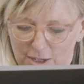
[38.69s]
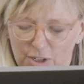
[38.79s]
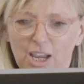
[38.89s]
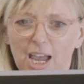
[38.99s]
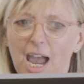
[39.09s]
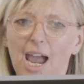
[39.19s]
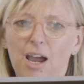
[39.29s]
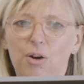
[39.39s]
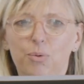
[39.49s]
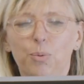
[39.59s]
looking at
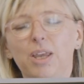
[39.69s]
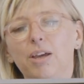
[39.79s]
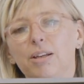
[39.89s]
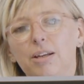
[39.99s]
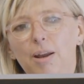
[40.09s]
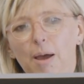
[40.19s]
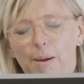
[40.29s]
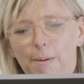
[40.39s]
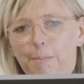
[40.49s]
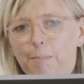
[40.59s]
how we
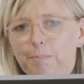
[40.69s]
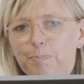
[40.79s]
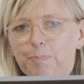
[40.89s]
can